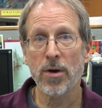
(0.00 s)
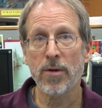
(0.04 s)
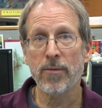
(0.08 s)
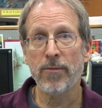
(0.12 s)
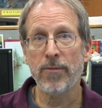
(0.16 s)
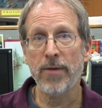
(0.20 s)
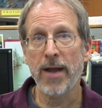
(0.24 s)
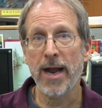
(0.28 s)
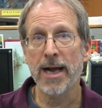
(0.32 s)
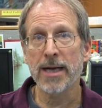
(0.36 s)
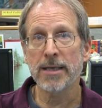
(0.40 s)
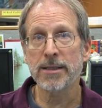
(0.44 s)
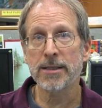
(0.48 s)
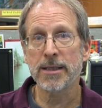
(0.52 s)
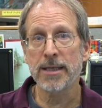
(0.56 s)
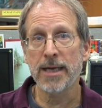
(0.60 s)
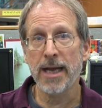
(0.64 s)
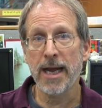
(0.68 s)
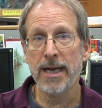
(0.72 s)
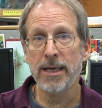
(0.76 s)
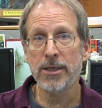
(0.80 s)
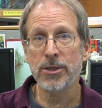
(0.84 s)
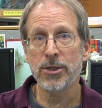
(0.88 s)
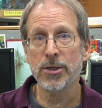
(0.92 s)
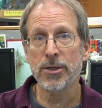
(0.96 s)
of
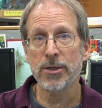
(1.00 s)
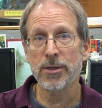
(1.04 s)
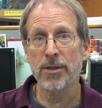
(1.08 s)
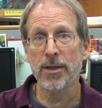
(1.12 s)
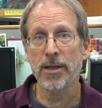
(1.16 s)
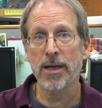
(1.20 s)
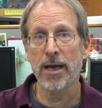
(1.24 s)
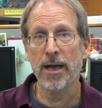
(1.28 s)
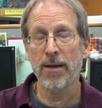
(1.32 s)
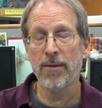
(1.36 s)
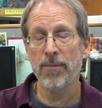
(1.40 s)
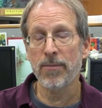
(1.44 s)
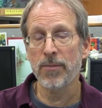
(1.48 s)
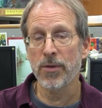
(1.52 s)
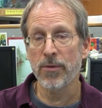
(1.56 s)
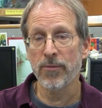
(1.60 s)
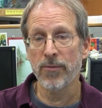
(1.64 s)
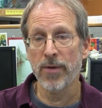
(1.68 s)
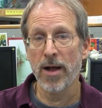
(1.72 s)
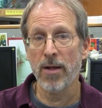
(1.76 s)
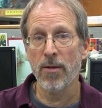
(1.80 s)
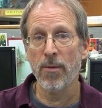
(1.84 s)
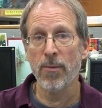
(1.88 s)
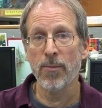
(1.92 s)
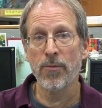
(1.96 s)
fascination that
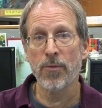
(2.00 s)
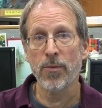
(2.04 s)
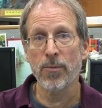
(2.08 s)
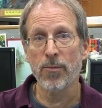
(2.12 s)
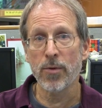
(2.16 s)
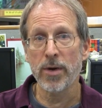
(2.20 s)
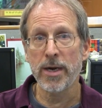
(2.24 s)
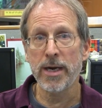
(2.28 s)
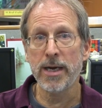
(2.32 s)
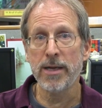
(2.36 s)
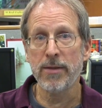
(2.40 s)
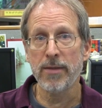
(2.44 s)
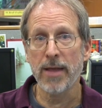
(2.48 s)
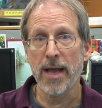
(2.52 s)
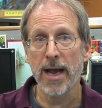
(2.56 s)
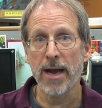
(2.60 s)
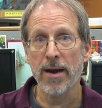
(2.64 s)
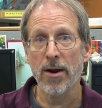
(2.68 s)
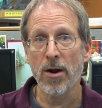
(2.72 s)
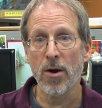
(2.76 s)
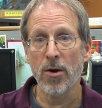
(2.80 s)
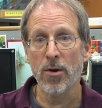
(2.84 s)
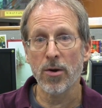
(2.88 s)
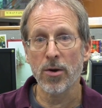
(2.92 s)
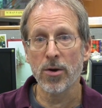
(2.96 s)
developed from reading that
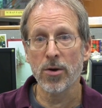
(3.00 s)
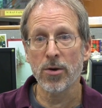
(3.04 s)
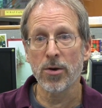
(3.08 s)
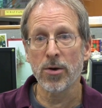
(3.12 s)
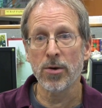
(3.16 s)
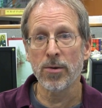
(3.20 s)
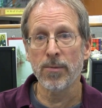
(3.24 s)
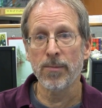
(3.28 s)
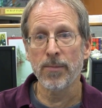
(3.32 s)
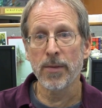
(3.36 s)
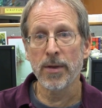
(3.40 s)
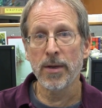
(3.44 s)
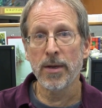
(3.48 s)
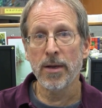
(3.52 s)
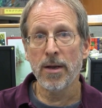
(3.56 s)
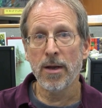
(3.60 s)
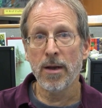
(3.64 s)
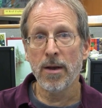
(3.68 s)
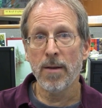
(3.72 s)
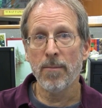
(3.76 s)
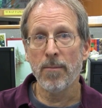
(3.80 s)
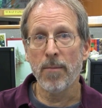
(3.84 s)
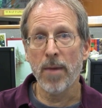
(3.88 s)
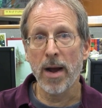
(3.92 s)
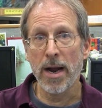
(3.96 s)
article.
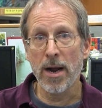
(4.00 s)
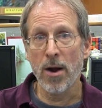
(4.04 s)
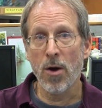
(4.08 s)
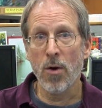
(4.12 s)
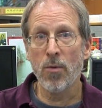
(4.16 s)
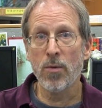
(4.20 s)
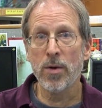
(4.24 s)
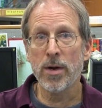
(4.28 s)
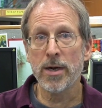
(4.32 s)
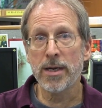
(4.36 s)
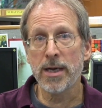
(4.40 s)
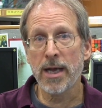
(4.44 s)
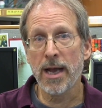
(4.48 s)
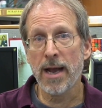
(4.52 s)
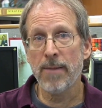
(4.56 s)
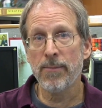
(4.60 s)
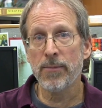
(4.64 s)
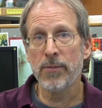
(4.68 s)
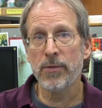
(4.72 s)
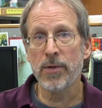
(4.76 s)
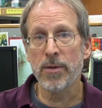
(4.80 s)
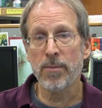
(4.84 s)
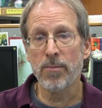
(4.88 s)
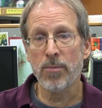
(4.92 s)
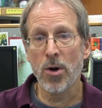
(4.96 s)
My own
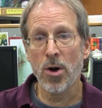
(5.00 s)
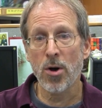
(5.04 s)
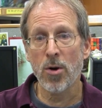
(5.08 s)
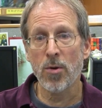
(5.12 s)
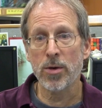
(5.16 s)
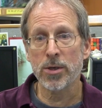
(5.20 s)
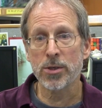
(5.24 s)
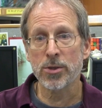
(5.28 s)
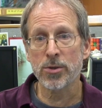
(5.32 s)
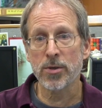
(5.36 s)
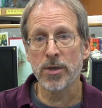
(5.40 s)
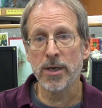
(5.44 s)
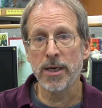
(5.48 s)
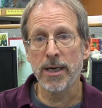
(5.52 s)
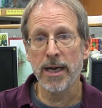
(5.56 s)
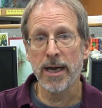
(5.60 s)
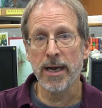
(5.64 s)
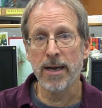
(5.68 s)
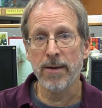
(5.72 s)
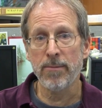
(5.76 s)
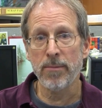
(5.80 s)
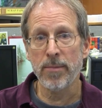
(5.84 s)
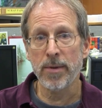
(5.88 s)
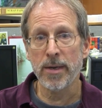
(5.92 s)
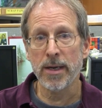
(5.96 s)
attempts at poetry
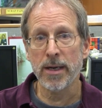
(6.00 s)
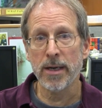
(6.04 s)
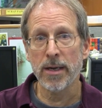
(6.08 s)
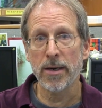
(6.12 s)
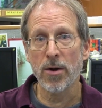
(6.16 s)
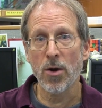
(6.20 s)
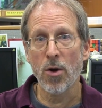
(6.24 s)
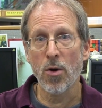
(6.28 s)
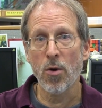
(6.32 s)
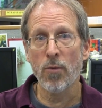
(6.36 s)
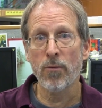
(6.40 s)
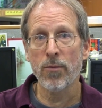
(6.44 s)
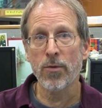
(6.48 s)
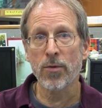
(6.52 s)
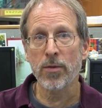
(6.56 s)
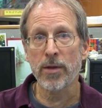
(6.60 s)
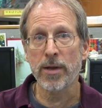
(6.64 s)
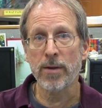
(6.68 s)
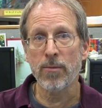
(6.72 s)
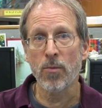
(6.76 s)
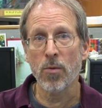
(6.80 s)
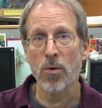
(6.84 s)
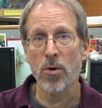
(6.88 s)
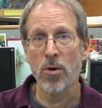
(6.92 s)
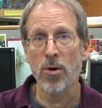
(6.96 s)
had been
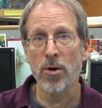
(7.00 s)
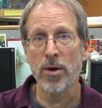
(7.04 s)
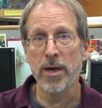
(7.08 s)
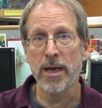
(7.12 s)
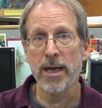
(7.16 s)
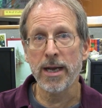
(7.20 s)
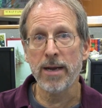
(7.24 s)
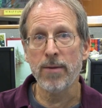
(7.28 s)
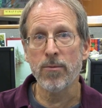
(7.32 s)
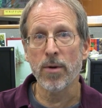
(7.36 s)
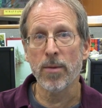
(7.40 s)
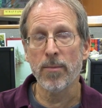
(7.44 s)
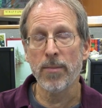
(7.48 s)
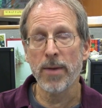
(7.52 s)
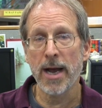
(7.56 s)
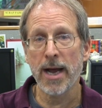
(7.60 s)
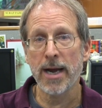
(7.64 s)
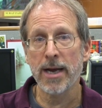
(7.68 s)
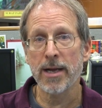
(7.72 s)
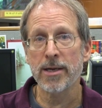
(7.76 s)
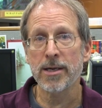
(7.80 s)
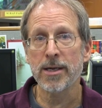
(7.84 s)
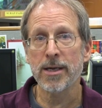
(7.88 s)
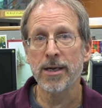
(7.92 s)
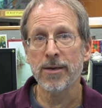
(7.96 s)
overly wordy,
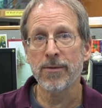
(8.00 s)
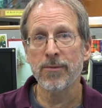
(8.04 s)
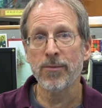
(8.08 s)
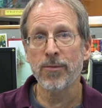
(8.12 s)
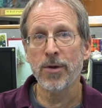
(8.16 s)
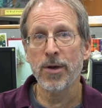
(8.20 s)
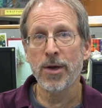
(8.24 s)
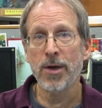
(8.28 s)
repetitive,